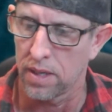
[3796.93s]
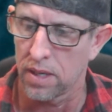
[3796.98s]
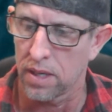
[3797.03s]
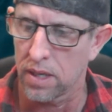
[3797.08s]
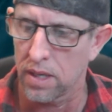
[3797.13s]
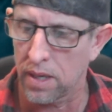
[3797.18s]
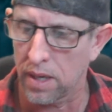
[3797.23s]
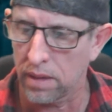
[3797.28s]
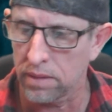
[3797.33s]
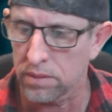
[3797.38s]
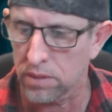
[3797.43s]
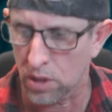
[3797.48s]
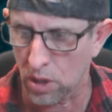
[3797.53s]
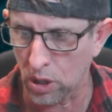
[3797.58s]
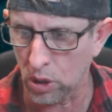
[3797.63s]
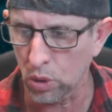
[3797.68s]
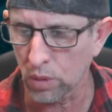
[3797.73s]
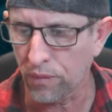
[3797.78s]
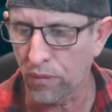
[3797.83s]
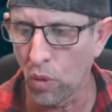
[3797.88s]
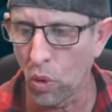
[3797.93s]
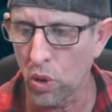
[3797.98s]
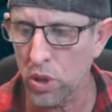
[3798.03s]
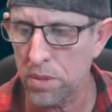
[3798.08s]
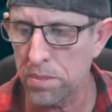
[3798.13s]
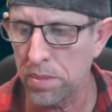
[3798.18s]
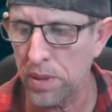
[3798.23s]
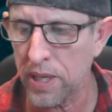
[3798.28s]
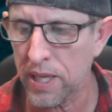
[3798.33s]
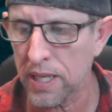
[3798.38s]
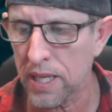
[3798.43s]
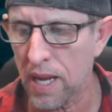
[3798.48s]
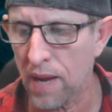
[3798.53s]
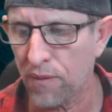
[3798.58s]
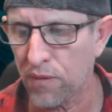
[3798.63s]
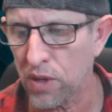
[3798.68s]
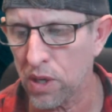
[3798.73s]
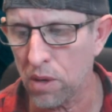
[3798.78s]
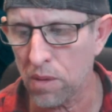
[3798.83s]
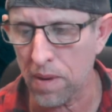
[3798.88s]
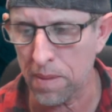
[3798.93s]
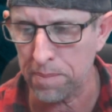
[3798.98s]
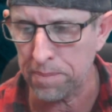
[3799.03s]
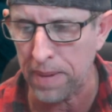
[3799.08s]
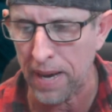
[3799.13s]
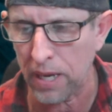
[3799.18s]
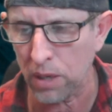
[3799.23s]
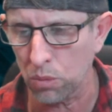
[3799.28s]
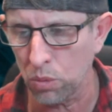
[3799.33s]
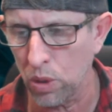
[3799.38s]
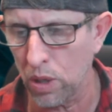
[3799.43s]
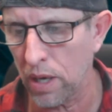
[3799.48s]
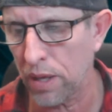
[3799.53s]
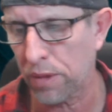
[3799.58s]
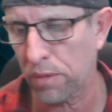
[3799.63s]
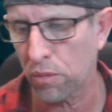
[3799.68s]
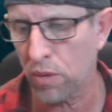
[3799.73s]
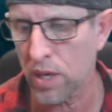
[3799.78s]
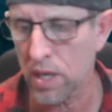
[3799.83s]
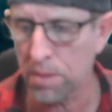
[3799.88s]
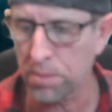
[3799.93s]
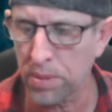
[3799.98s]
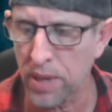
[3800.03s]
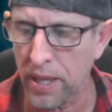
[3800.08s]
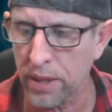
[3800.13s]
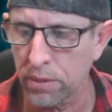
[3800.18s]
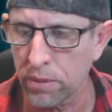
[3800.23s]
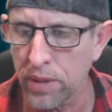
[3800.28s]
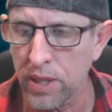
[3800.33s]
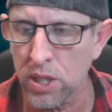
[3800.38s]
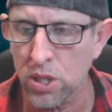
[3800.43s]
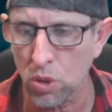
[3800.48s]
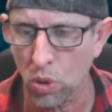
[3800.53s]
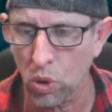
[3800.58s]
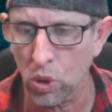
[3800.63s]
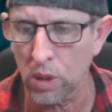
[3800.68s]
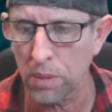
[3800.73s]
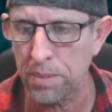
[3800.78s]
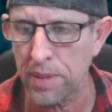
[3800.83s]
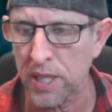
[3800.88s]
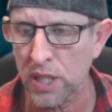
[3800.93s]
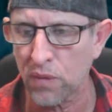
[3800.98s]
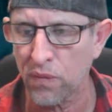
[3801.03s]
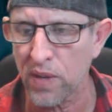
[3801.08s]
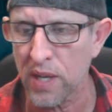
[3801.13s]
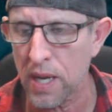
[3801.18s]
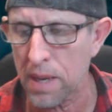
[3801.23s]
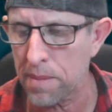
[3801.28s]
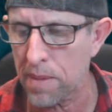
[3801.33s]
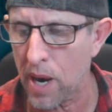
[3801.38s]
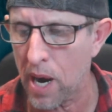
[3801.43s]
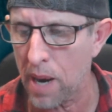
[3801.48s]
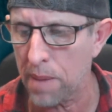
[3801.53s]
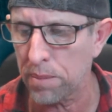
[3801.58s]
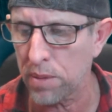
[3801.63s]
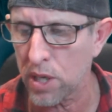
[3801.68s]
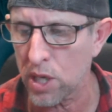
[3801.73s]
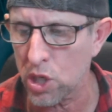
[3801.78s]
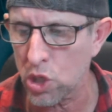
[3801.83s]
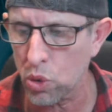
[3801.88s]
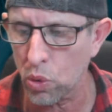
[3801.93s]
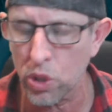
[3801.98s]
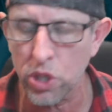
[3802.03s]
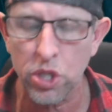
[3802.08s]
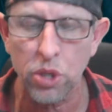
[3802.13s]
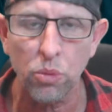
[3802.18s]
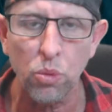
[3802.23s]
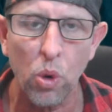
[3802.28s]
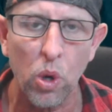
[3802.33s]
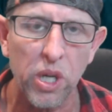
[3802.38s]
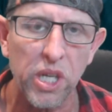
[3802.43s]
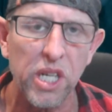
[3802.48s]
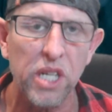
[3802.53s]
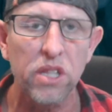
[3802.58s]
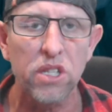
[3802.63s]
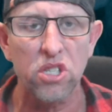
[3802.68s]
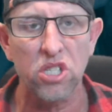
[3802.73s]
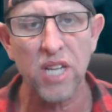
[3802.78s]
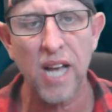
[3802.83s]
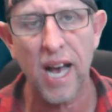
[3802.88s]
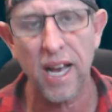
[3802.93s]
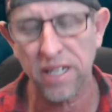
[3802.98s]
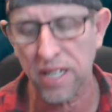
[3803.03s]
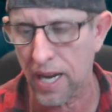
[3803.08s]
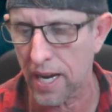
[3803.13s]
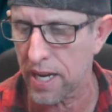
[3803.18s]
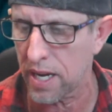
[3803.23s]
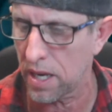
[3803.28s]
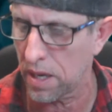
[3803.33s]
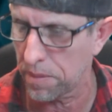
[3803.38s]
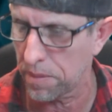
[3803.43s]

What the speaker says: You know, and I look forward to being there for you. And Butterworth, where your brother is, all the best for him. I hope he enjoys the Roddy and the satay.